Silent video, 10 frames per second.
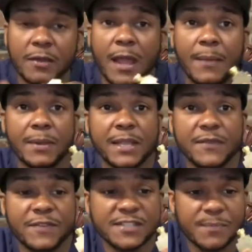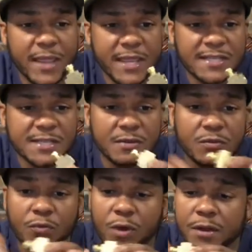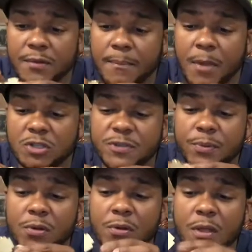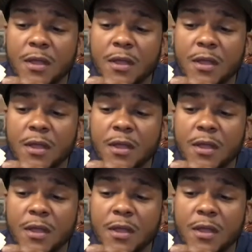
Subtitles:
I believe it's made to run multiple